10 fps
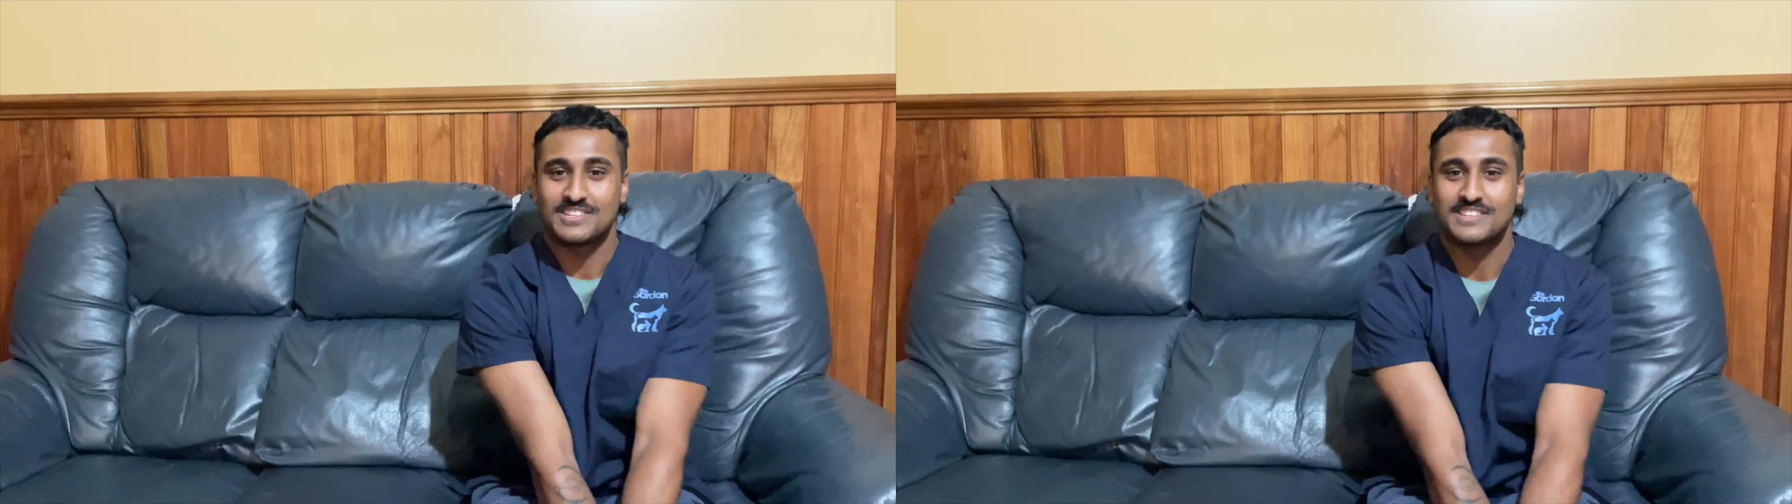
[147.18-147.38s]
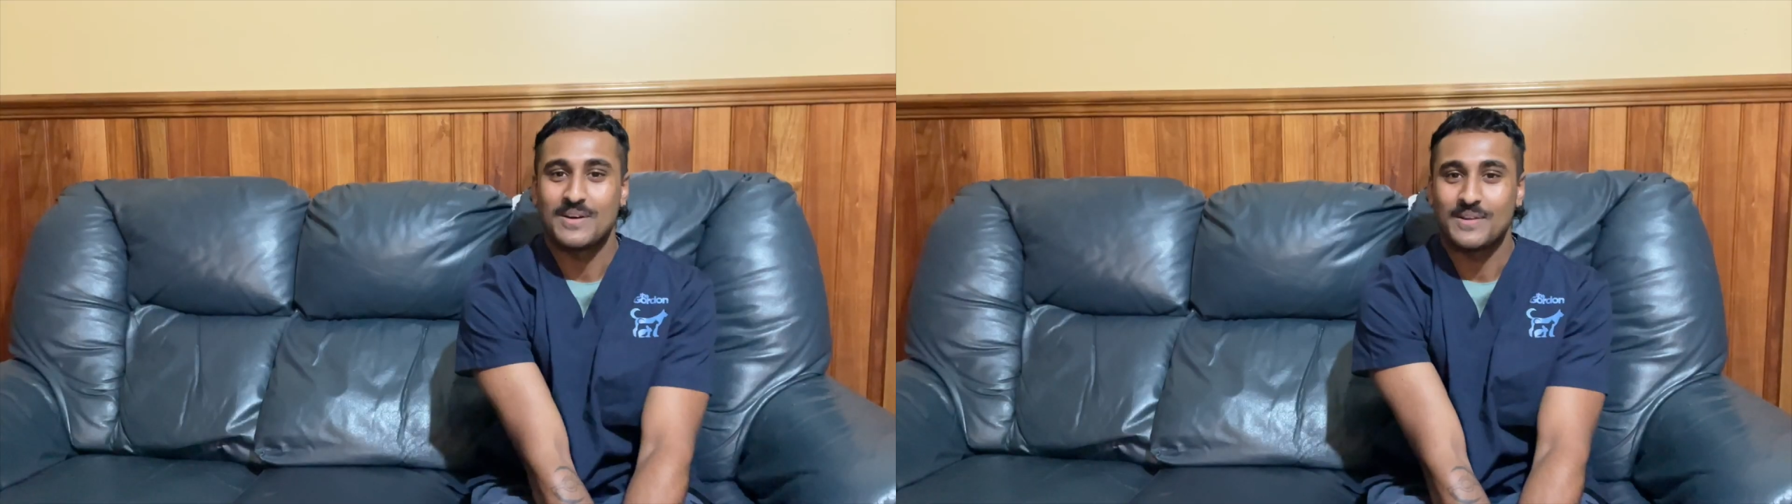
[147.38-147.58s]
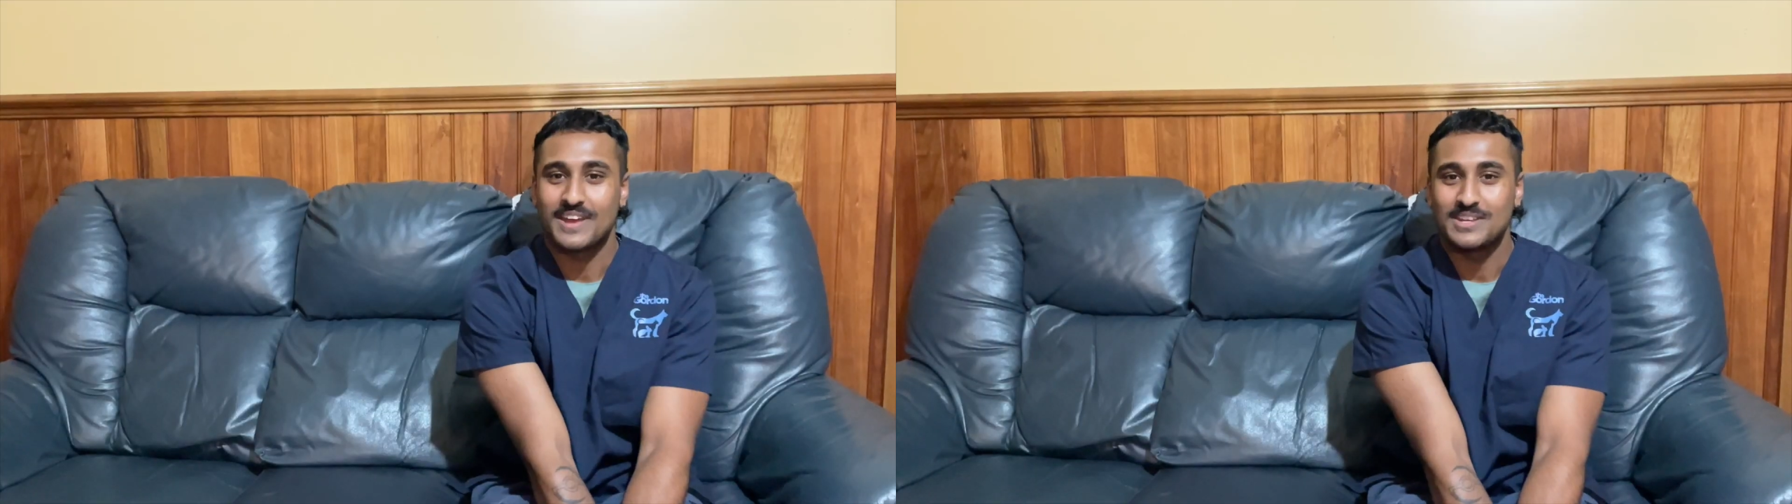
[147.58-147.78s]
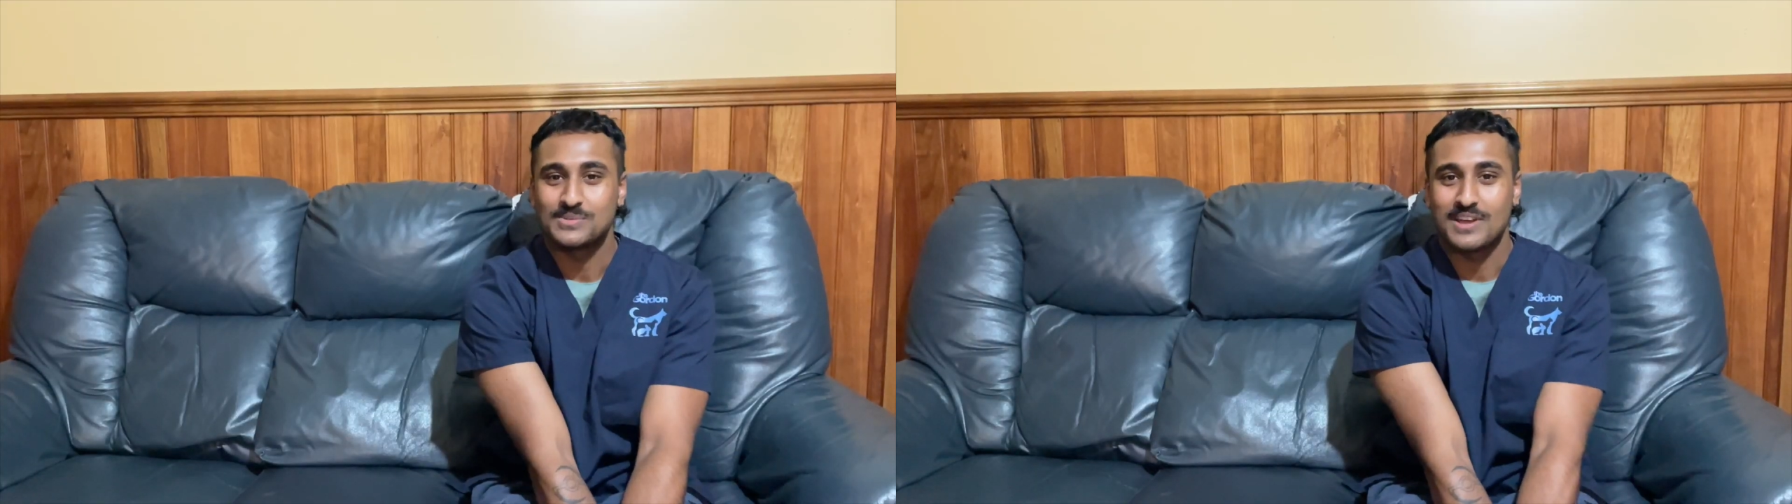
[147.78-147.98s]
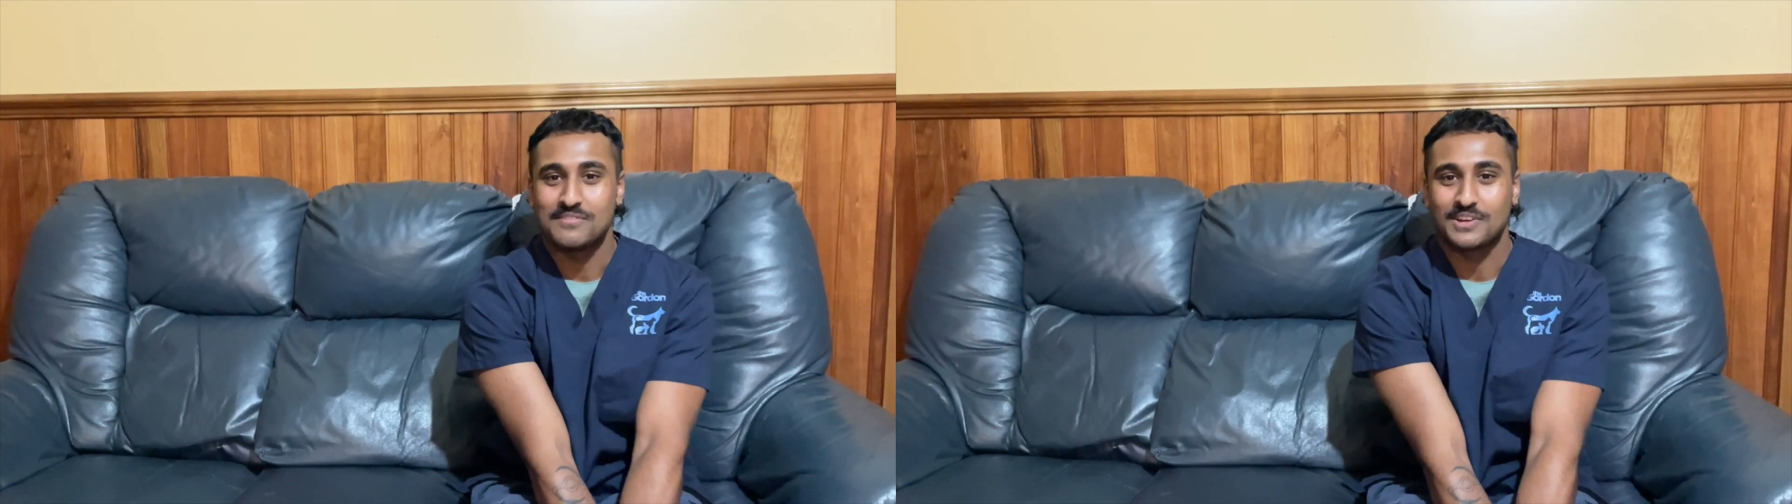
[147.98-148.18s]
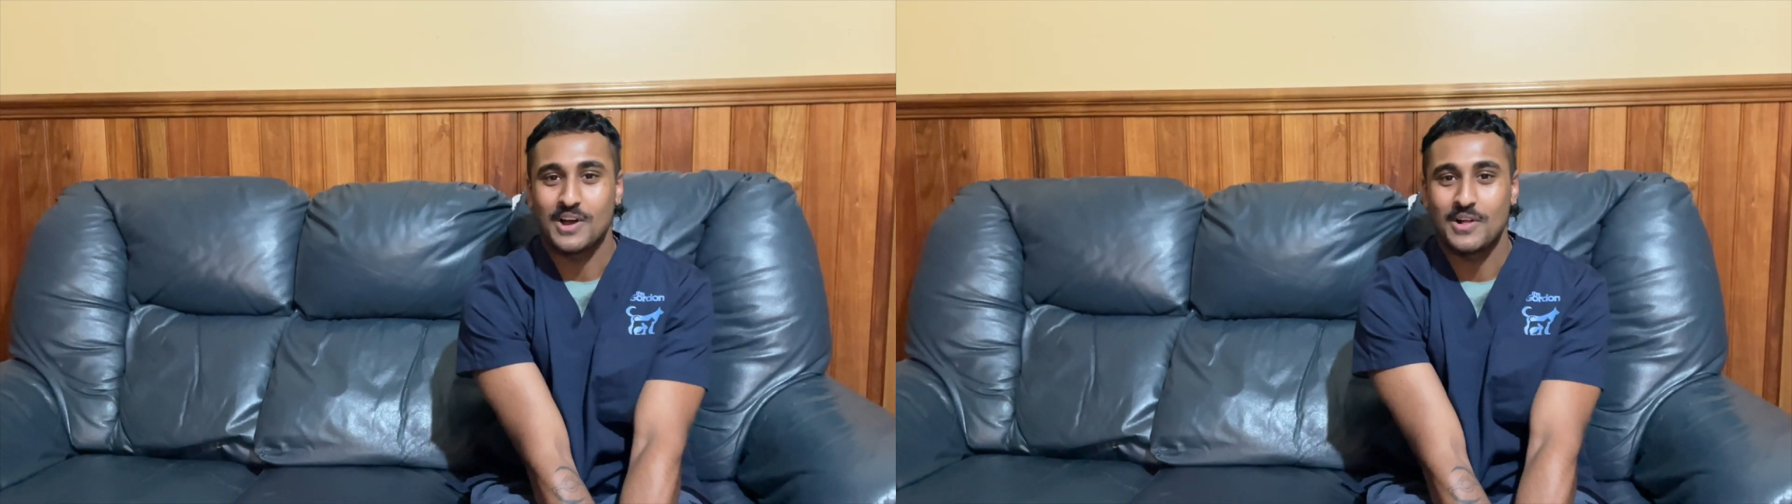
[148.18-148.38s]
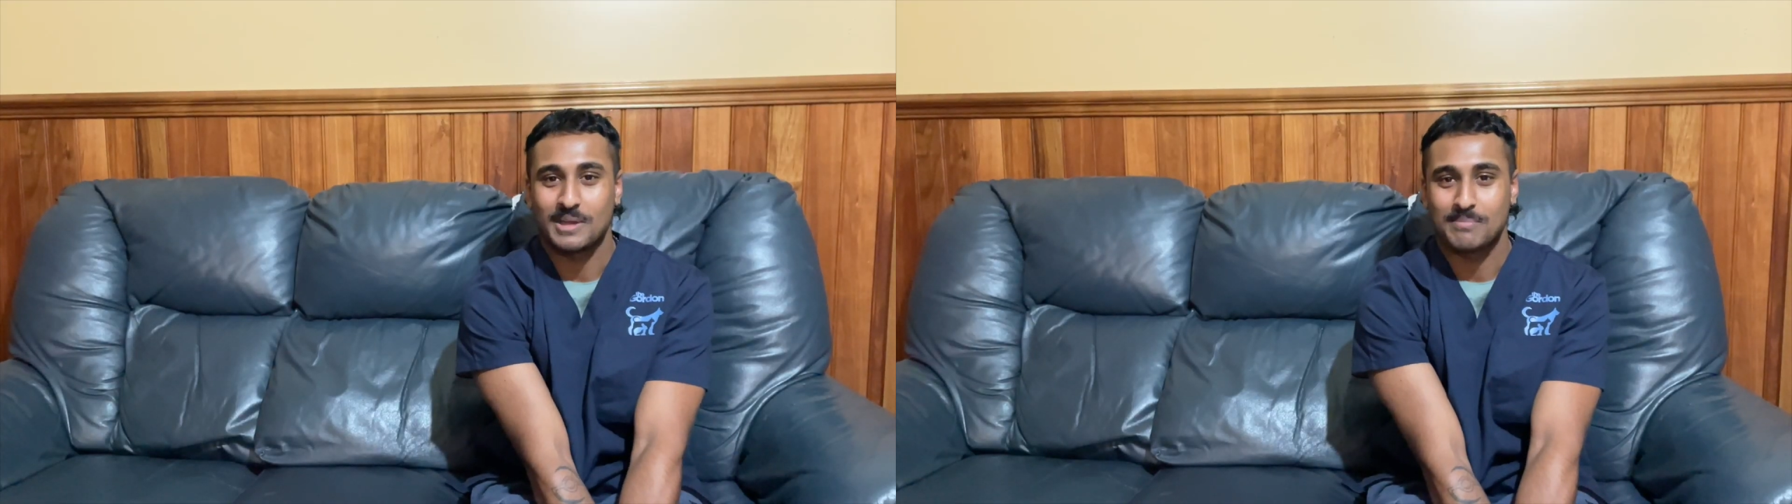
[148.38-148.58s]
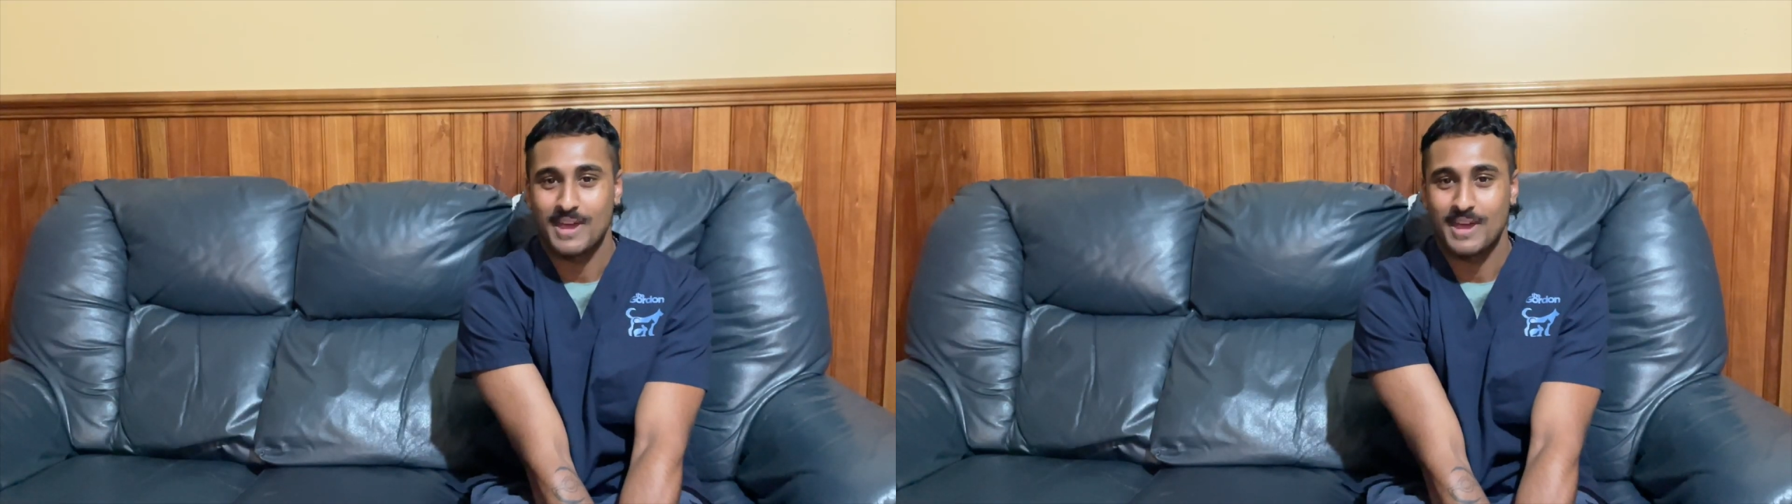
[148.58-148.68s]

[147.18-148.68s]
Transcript: Nowadays, we have a Like